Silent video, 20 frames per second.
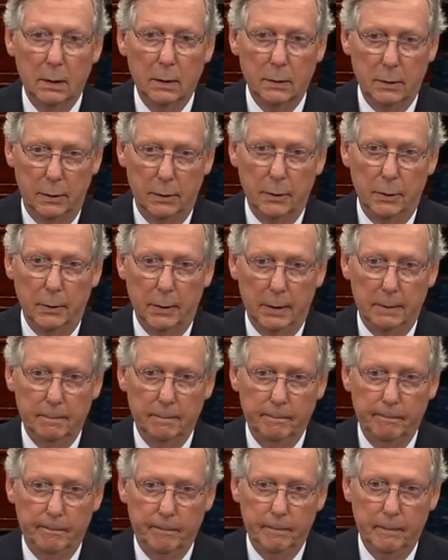to do it.
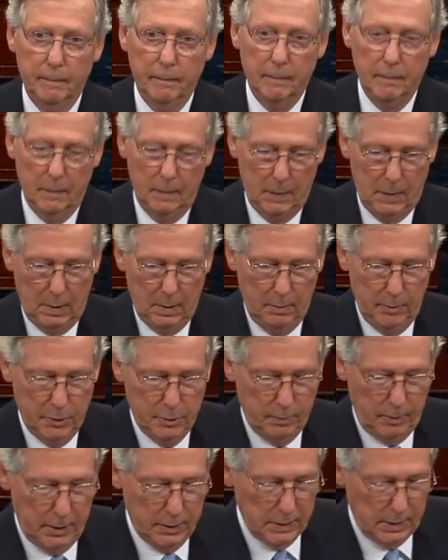Mr.
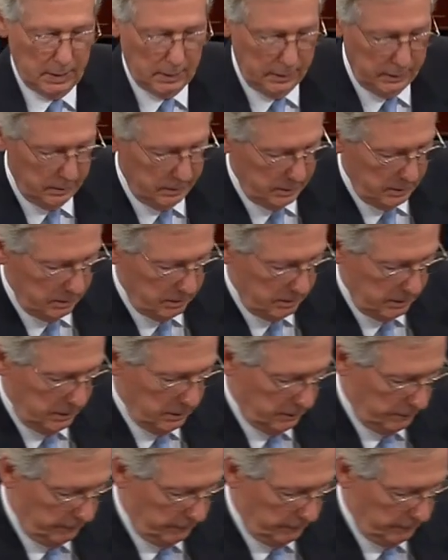President, I yield the